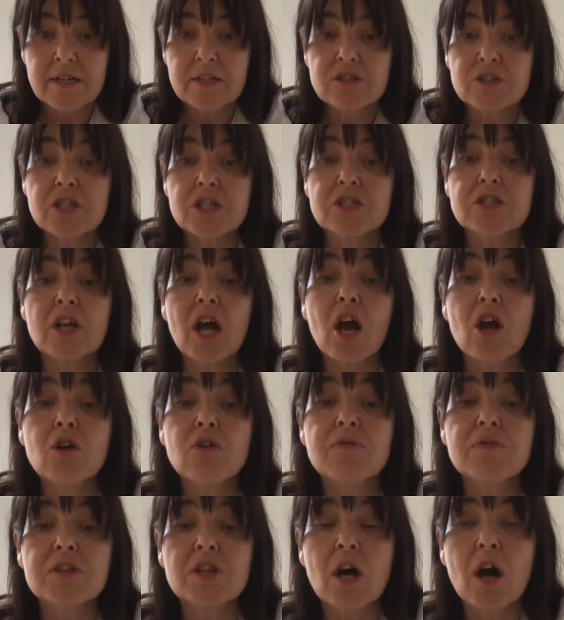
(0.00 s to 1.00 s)
just
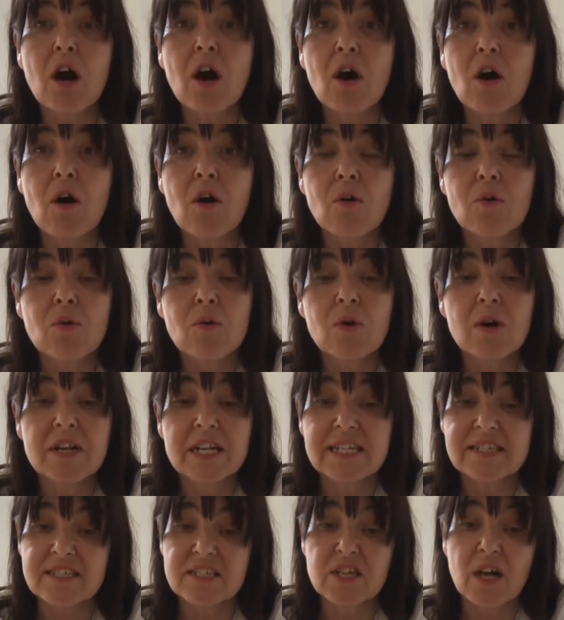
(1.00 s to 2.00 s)
over the hole, and
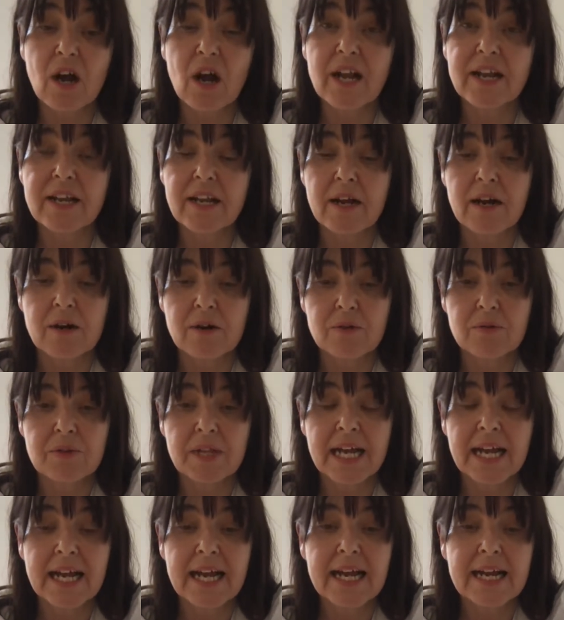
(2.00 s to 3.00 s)
there's a tiny hole
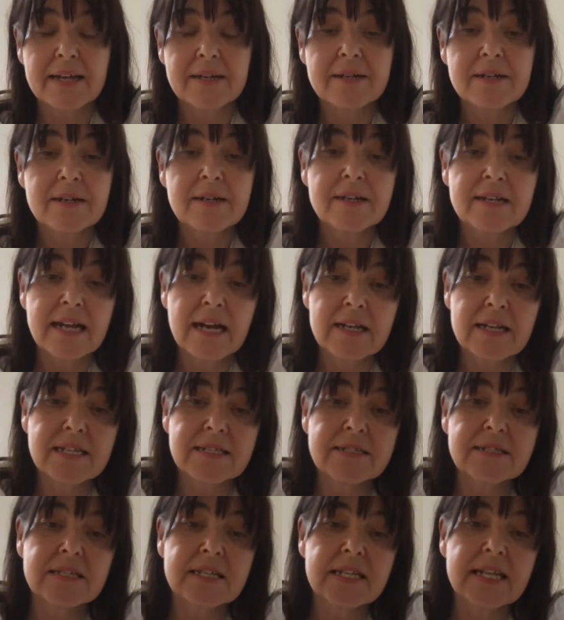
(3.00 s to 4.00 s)
there. Now
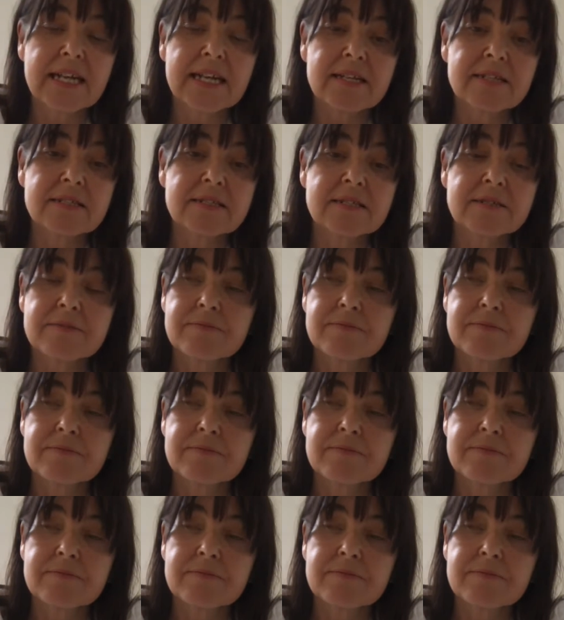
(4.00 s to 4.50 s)
listen to this.